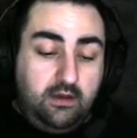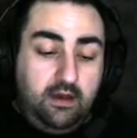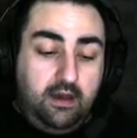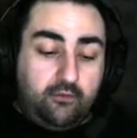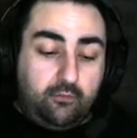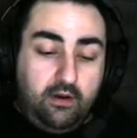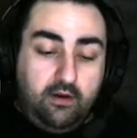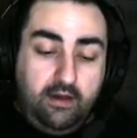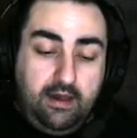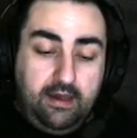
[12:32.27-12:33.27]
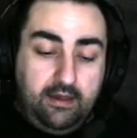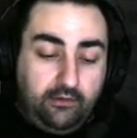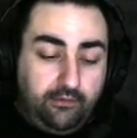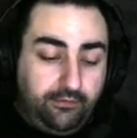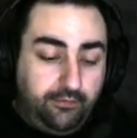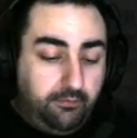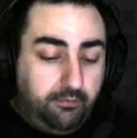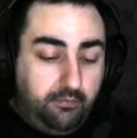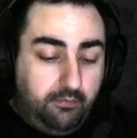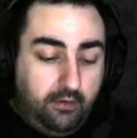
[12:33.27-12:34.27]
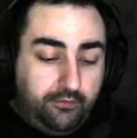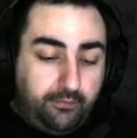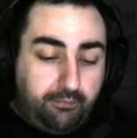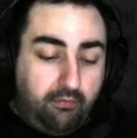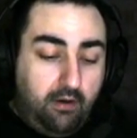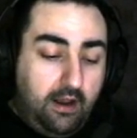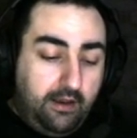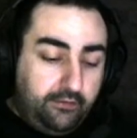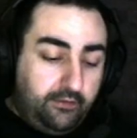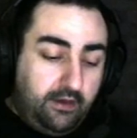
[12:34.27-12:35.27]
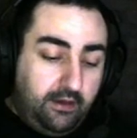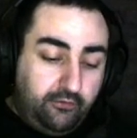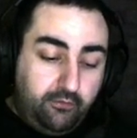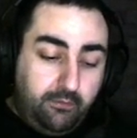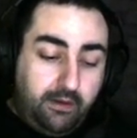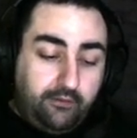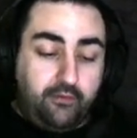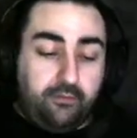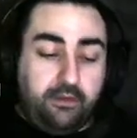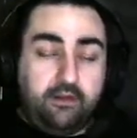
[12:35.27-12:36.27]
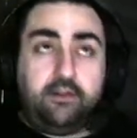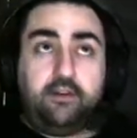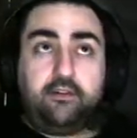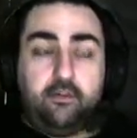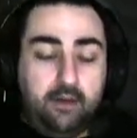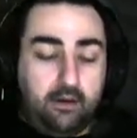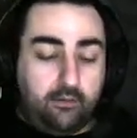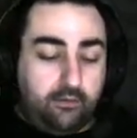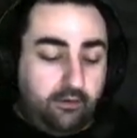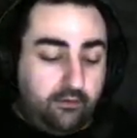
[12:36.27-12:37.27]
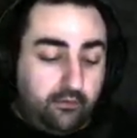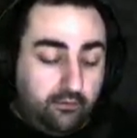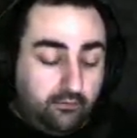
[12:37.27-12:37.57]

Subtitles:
As well as a surprise in case you manage to beat a decent amount of these.